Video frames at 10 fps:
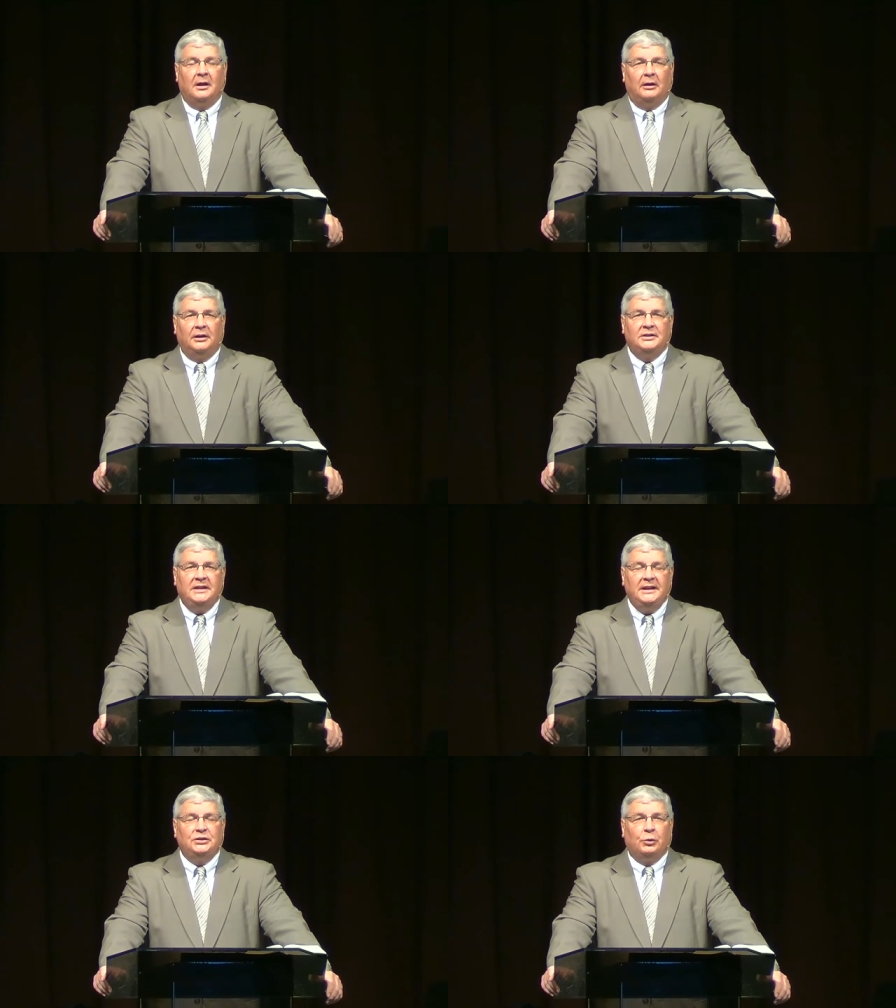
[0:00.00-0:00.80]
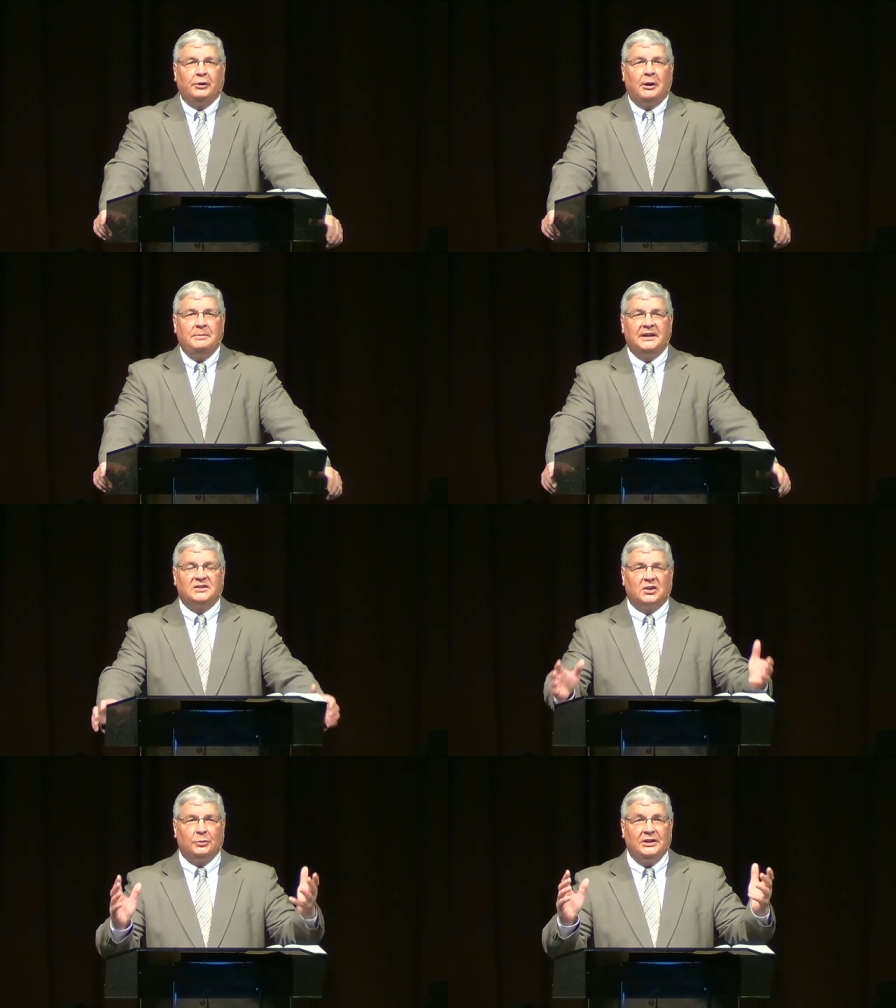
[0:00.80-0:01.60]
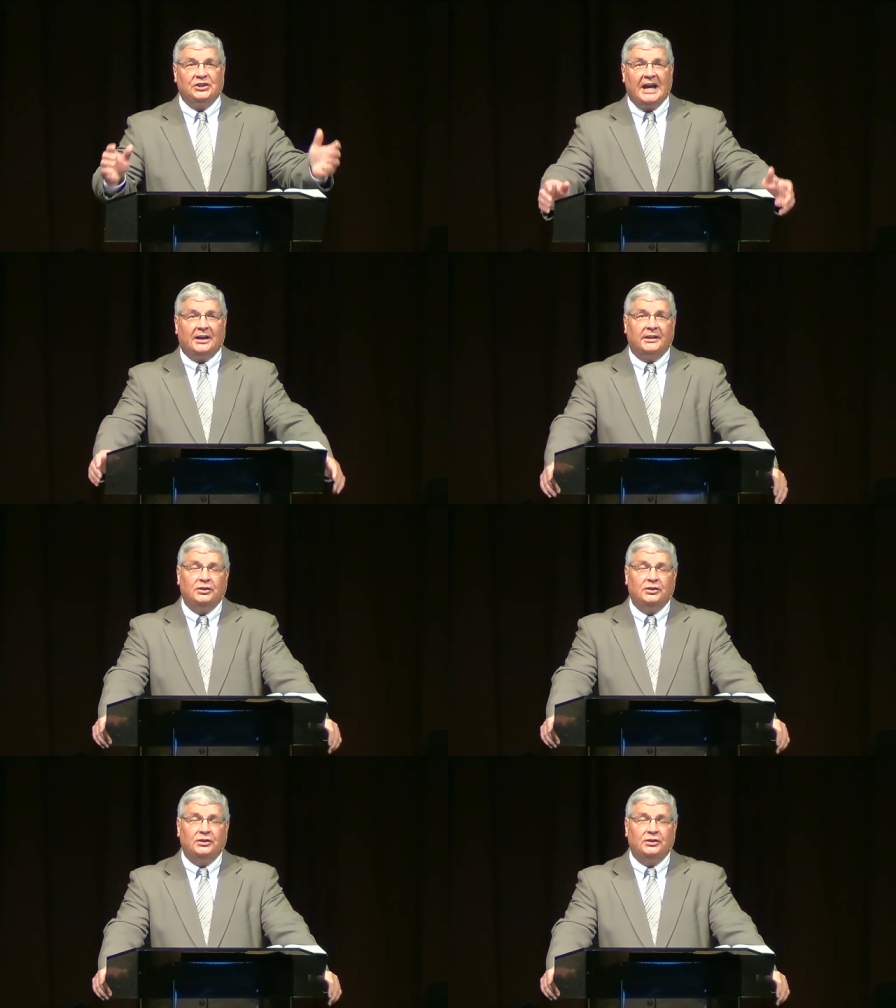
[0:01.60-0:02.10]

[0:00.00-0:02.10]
are indeed doing our best to reach out.